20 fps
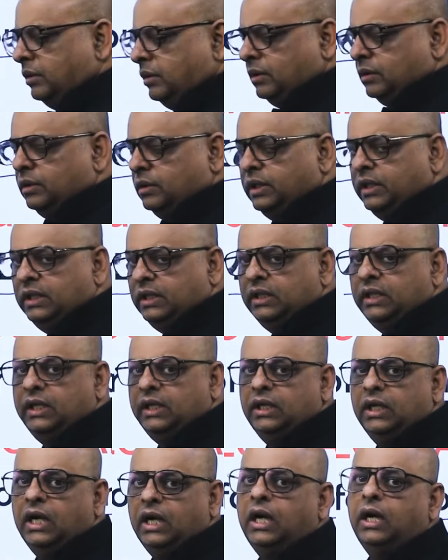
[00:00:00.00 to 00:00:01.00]

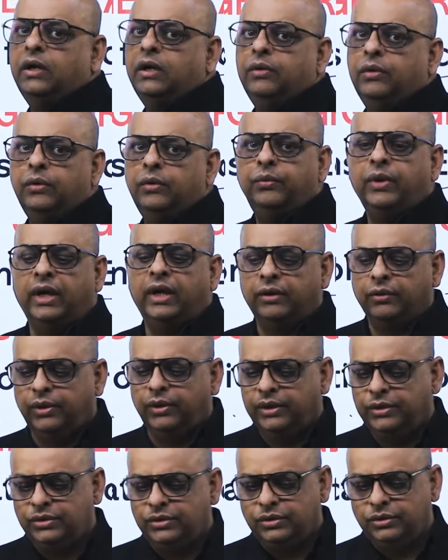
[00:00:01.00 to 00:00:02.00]
then how we are
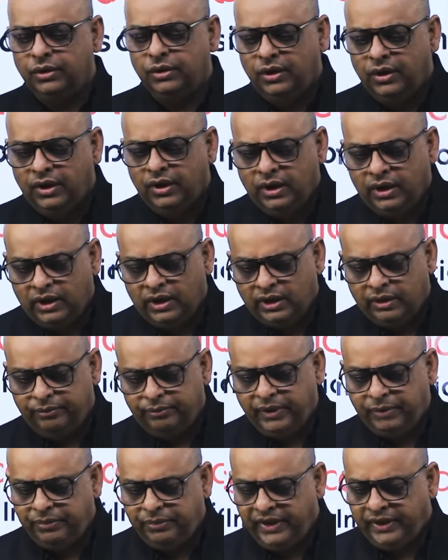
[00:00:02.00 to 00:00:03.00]
going to
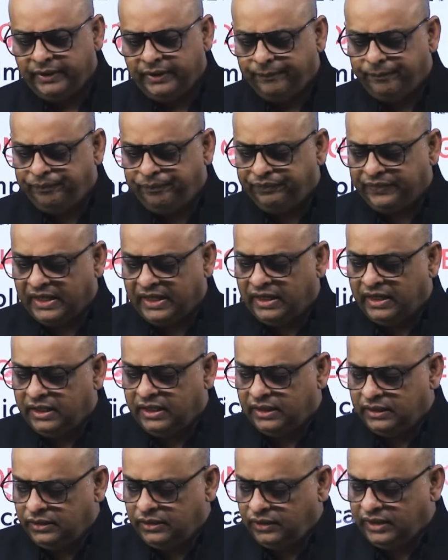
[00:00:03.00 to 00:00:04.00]
prepare
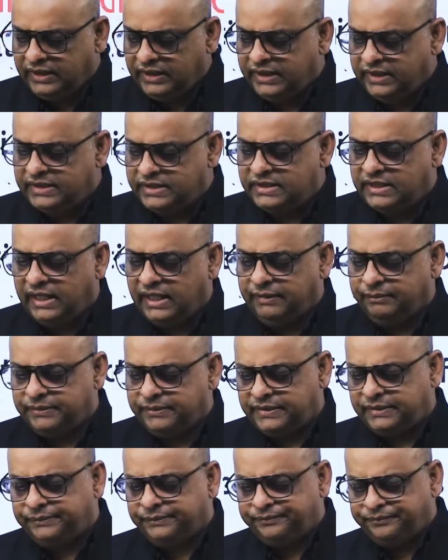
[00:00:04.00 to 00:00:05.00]
during these times.
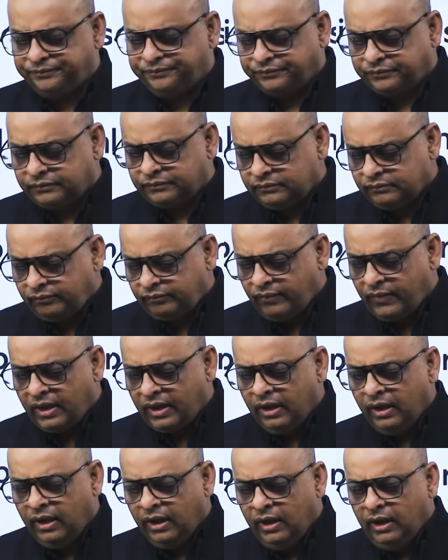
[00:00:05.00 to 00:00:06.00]

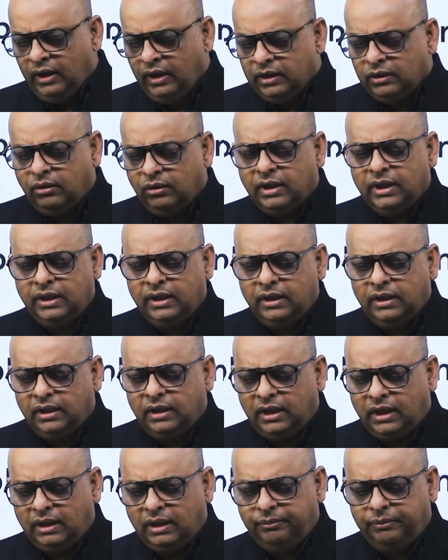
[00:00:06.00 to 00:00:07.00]
So, agar
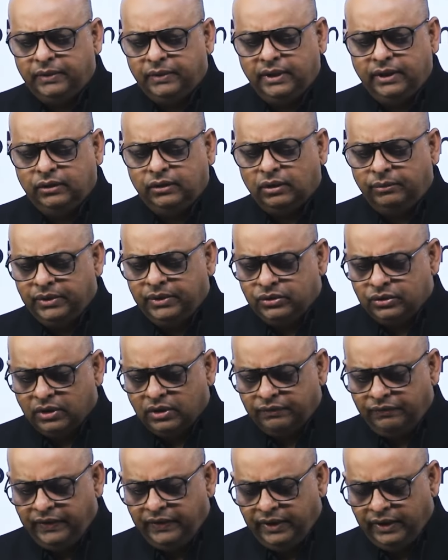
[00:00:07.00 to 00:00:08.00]
aap economic
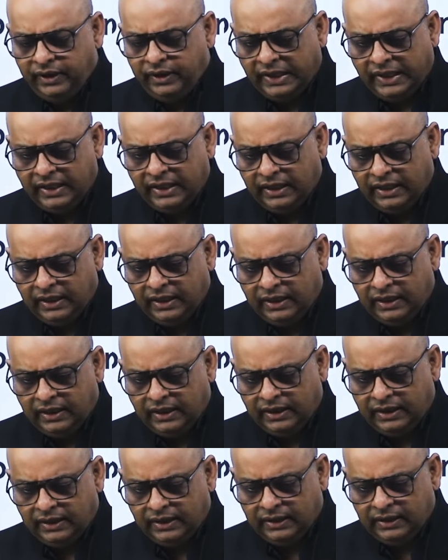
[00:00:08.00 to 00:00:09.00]
geography
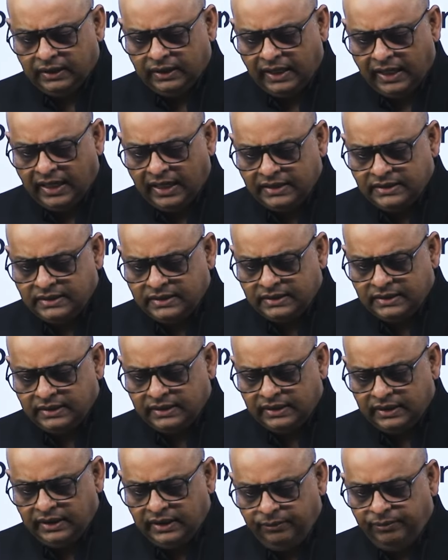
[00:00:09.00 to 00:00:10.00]
has
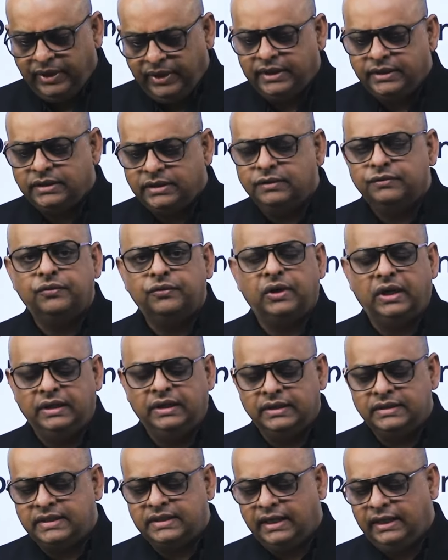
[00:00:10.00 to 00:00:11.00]
implications for
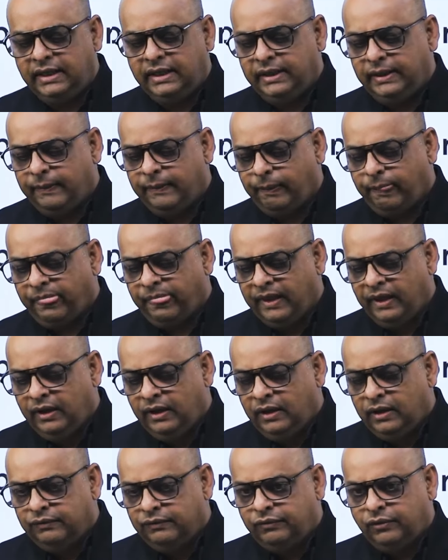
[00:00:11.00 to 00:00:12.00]
understanding,
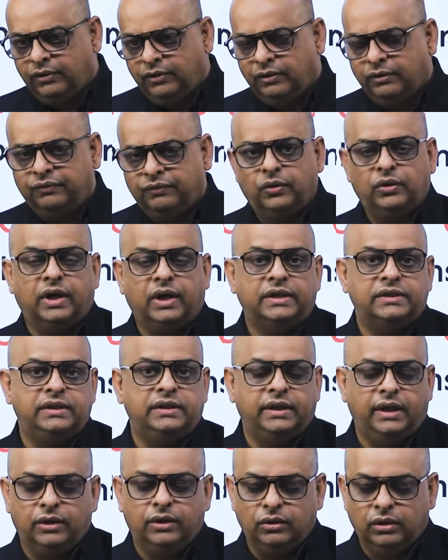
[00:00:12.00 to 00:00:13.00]
for
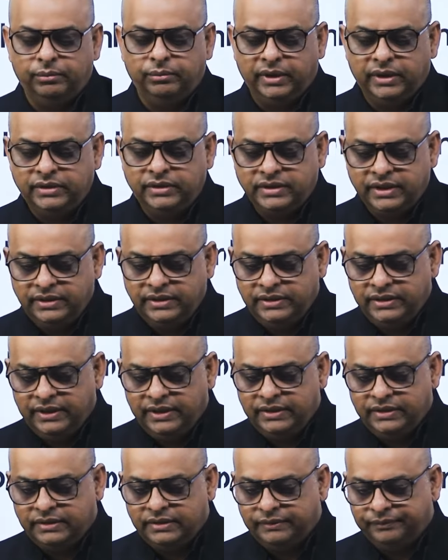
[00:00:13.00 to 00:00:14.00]
forecasting economic
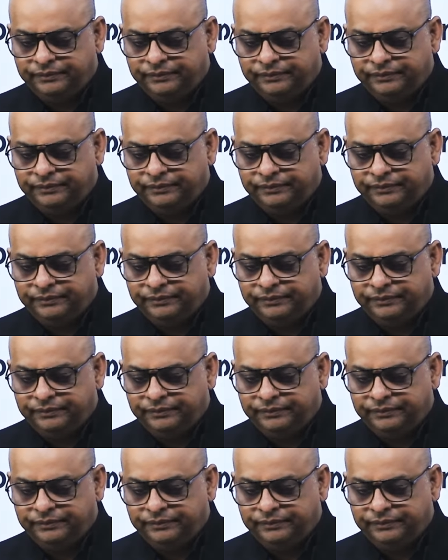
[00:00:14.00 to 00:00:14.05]
changes,